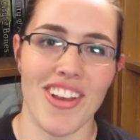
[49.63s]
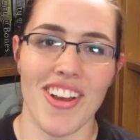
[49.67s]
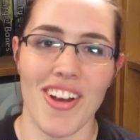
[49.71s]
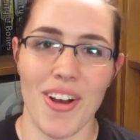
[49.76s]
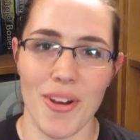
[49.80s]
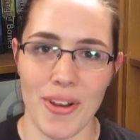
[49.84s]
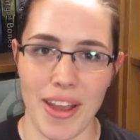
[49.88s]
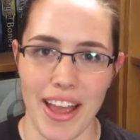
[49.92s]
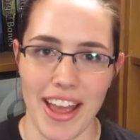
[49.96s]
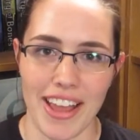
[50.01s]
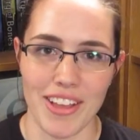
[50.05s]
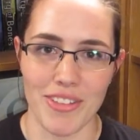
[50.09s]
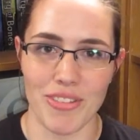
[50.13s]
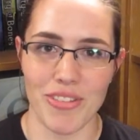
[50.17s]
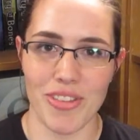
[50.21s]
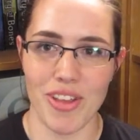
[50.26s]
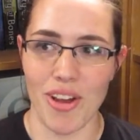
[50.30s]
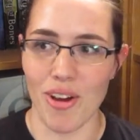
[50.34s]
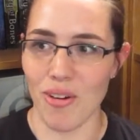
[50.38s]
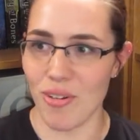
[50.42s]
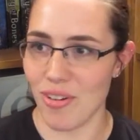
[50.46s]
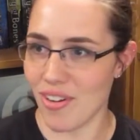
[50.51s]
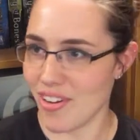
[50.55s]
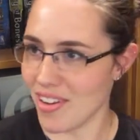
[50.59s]
Okay,
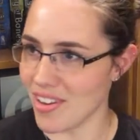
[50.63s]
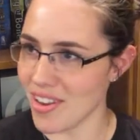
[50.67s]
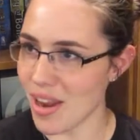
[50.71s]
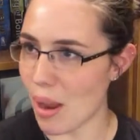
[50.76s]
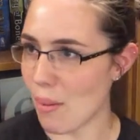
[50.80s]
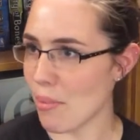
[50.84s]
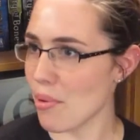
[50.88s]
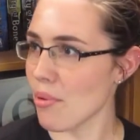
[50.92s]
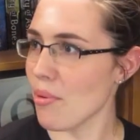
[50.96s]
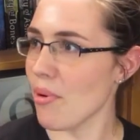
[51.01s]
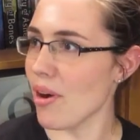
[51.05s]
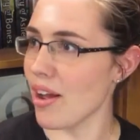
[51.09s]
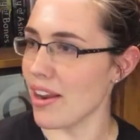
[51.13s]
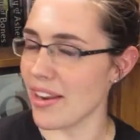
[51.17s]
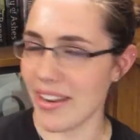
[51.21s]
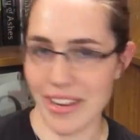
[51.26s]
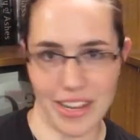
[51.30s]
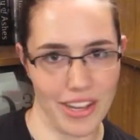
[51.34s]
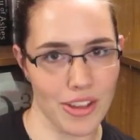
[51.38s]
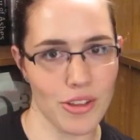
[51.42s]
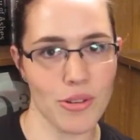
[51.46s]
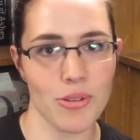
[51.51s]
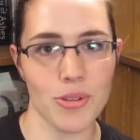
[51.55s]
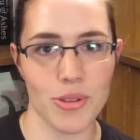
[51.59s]
so number one,
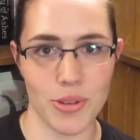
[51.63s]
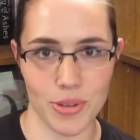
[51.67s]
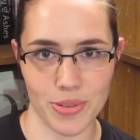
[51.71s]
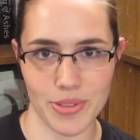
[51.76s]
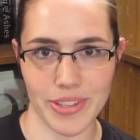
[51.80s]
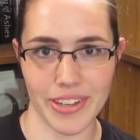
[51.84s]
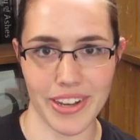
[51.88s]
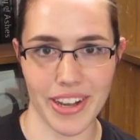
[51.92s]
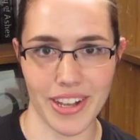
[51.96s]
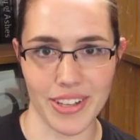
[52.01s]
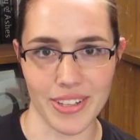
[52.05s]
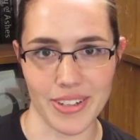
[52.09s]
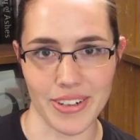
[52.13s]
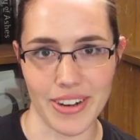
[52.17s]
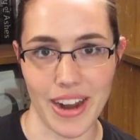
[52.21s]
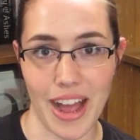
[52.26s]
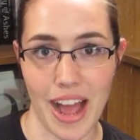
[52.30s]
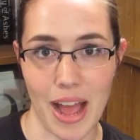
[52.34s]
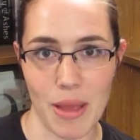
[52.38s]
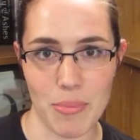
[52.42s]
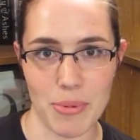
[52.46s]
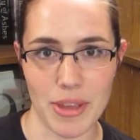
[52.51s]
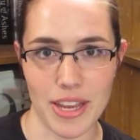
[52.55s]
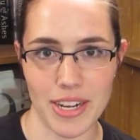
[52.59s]
choose a color.
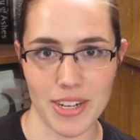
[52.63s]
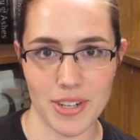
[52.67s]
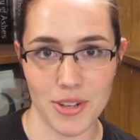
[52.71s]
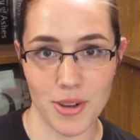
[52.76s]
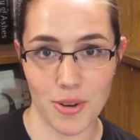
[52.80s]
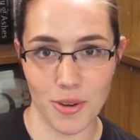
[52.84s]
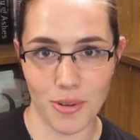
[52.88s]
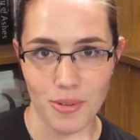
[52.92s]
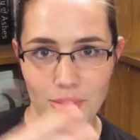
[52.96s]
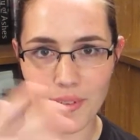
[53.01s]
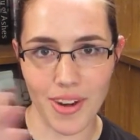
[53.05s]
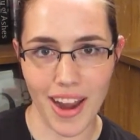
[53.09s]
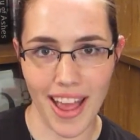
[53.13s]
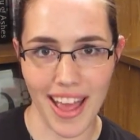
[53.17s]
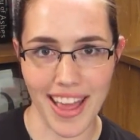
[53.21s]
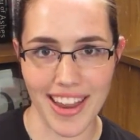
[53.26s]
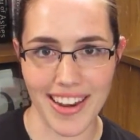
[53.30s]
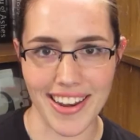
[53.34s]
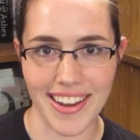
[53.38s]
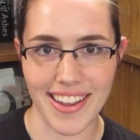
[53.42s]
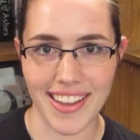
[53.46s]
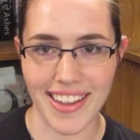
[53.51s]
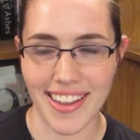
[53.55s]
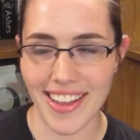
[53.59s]
I picked
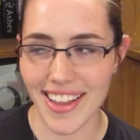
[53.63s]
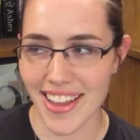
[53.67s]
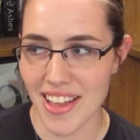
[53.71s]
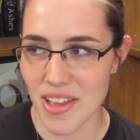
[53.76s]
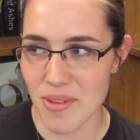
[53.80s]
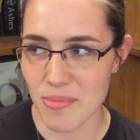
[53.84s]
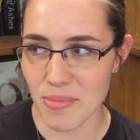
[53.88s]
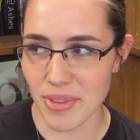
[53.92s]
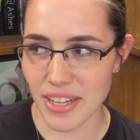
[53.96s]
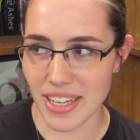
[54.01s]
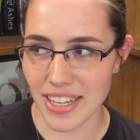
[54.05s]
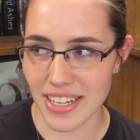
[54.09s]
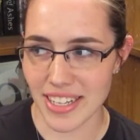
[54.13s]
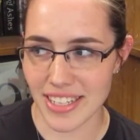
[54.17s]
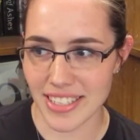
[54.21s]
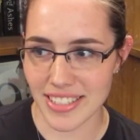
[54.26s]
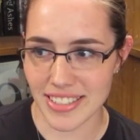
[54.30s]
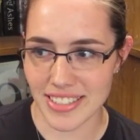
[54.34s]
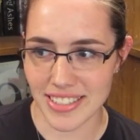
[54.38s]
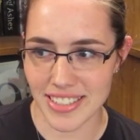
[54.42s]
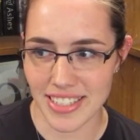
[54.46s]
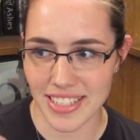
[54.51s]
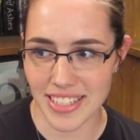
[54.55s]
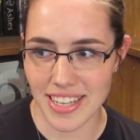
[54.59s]
red
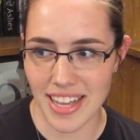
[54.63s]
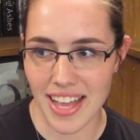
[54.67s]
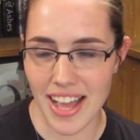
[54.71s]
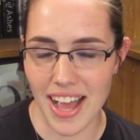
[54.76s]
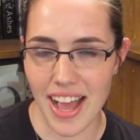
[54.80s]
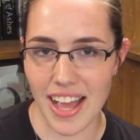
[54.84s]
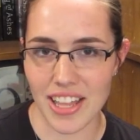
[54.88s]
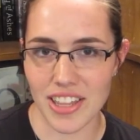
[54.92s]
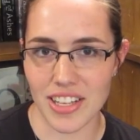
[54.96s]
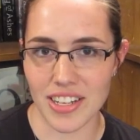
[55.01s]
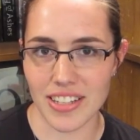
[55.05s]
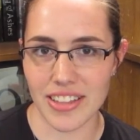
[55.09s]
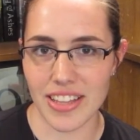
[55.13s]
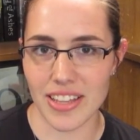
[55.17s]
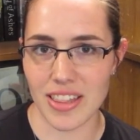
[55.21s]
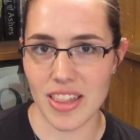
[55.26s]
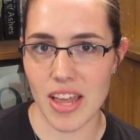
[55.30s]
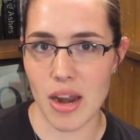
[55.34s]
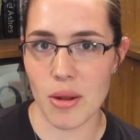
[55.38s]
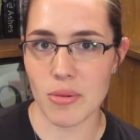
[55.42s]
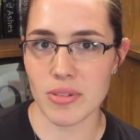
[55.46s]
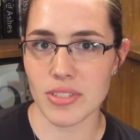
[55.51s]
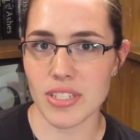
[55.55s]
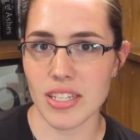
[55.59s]
because I thought that,
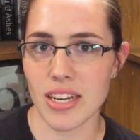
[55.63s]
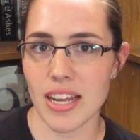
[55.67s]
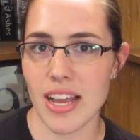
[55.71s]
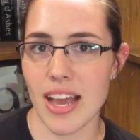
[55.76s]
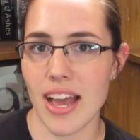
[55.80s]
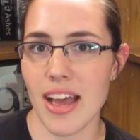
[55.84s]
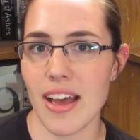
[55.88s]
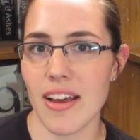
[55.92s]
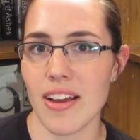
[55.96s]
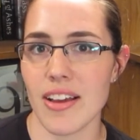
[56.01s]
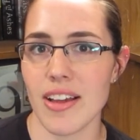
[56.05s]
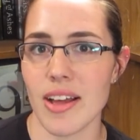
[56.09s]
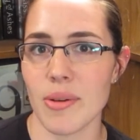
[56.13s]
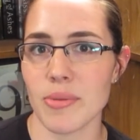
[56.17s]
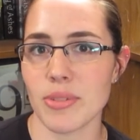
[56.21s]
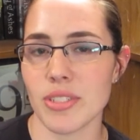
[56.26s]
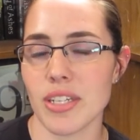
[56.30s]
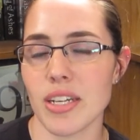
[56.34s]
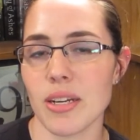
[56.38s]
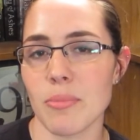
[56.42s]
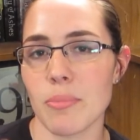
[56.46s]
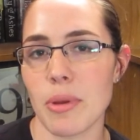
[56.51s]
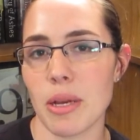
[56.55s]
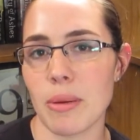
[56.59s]
that I was gonna have I was
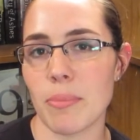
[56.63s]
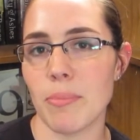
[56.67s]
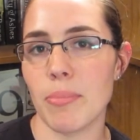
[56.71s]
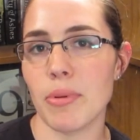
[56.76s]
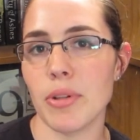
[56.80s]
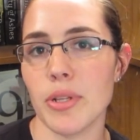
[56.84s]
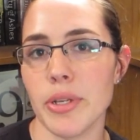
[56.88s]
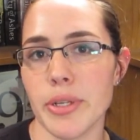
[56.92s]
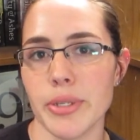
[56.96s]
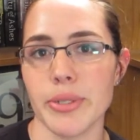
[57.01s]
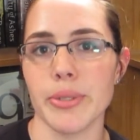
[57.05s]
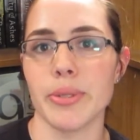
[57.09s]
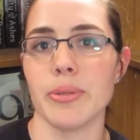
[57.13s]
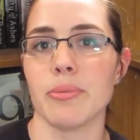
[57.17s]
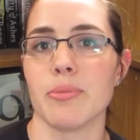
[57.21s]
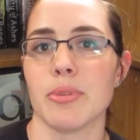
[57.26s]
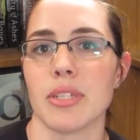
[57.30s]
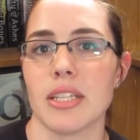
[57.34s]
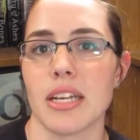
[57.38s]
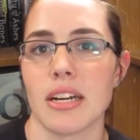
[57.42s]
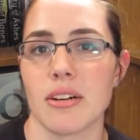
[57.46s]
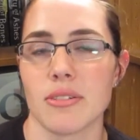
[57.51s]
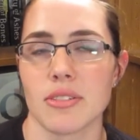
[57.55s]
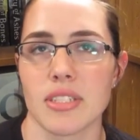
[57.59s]
gonna pick blue,
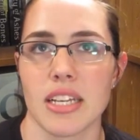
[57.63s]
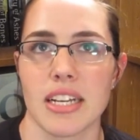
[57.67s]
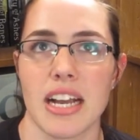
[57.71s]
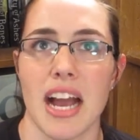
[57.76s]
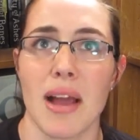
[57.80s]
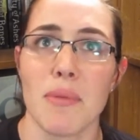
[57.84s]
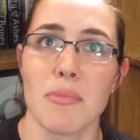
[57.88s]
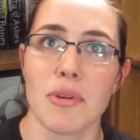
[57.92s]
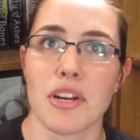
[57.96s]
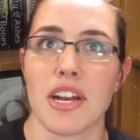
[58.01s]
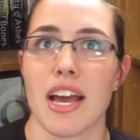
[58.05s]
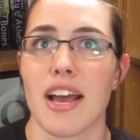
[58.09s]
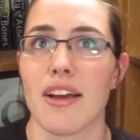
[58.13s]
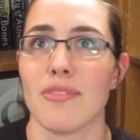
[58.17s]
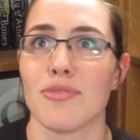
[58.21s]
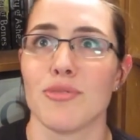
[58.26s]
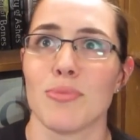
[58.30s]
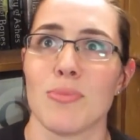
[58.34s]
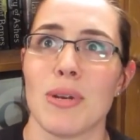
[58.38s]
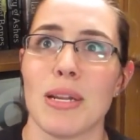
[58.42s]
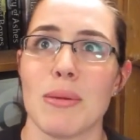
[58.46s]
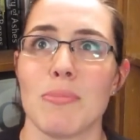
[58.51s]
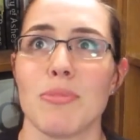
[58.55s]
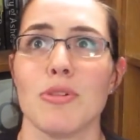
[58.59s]
but then I was like, I'm gonna have too
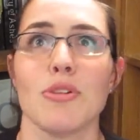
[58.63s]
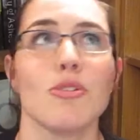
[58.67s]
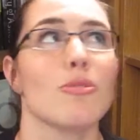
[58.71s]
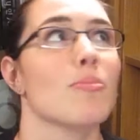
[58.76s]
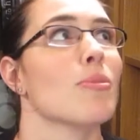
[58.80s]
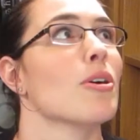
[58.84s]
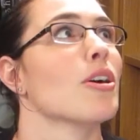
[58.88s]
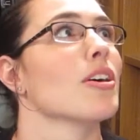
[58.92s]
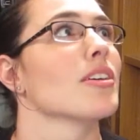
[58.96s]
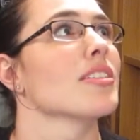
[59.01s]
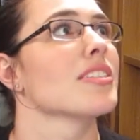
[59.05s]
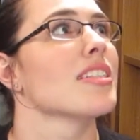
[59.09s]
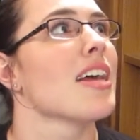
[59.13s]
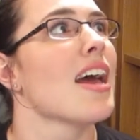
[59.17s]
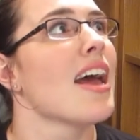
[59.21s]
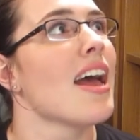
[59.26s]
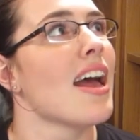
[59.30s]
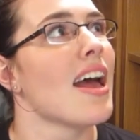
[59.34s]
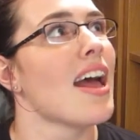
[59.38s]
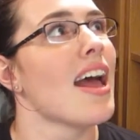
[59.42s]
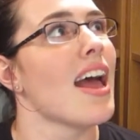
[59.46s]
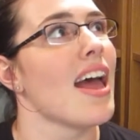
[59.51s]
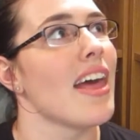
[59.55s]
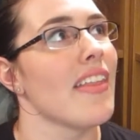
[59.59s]
many blue books,
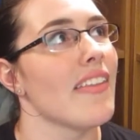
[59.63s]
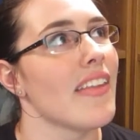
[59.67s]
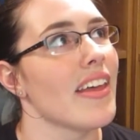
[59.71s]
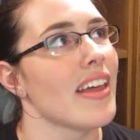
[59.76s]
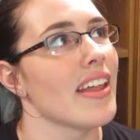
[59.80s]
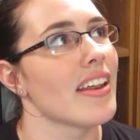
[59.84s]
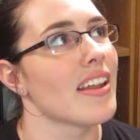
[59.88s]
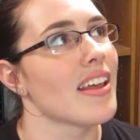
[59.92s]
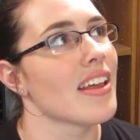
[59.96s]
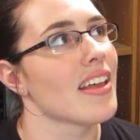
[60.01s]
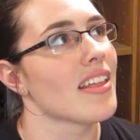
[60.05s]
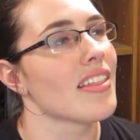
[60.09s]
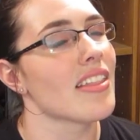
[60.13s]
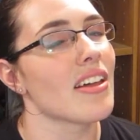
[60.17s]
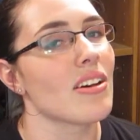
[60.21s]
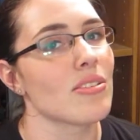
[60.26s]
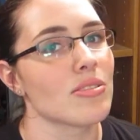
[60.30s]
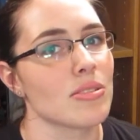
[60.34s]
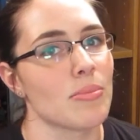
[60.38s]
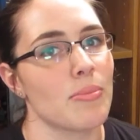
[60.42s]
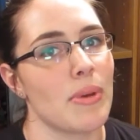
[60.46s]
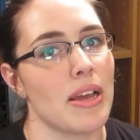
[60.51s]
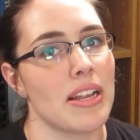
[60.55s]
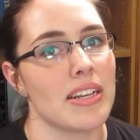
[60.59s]
and then that
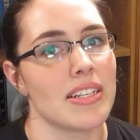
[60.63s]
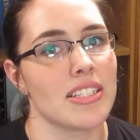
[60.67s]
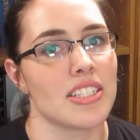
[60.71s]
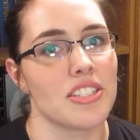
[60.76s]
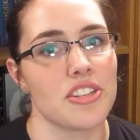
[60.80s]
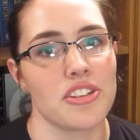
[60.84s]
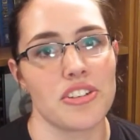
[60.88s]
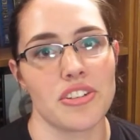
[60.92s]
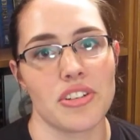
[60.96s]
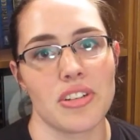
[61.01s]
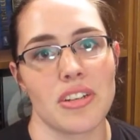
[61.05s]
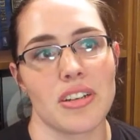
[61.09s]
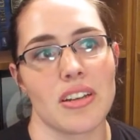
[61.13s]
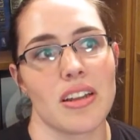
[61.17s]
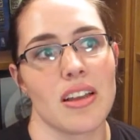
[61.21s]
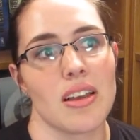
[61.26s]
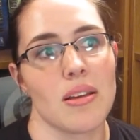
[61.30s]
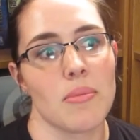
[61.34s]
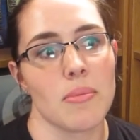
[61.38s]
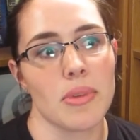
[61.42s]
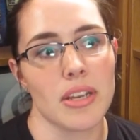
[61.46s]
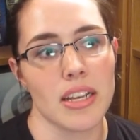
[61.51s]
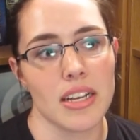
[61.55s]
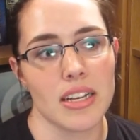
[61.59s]
was a bad decision
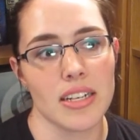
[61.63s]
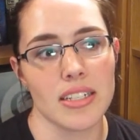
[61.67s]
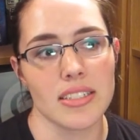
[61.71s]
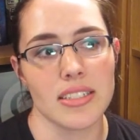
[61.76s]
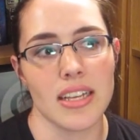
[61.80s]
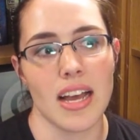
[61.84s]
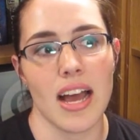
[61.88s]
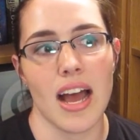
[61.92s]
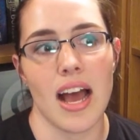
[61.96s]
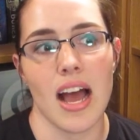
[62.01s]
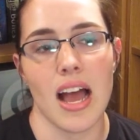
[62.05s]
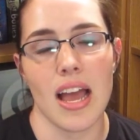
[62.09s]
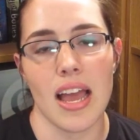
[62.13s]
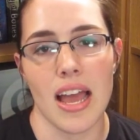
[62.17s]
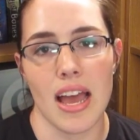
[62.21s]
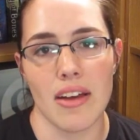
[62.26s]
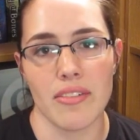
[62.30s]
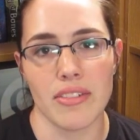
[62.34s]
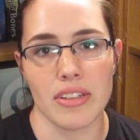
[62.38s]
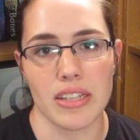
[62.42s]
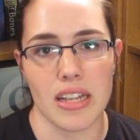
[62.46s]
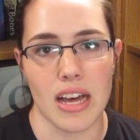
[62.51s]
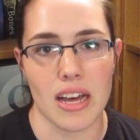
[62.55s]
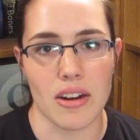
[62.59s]
because I
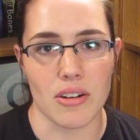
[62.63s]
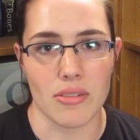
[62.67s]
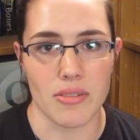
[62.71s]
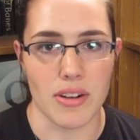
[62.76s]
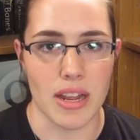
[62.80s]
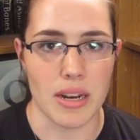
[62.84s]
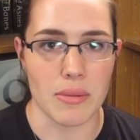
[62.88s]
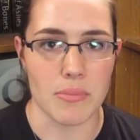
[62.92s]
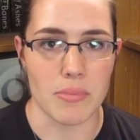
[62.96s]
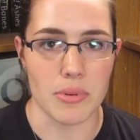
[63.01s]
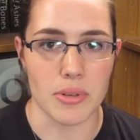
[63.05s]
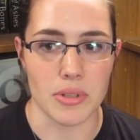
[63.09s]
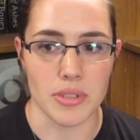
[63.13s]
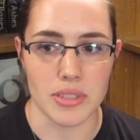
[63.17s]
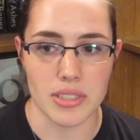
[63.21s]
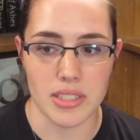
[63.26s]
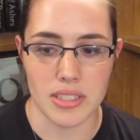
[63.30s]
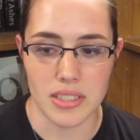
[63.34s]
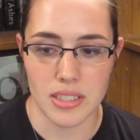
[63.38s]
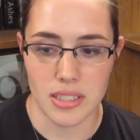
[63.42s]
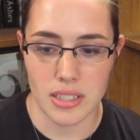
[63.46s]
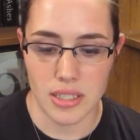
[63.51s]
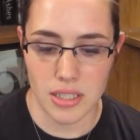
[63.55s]
have a lot of red books.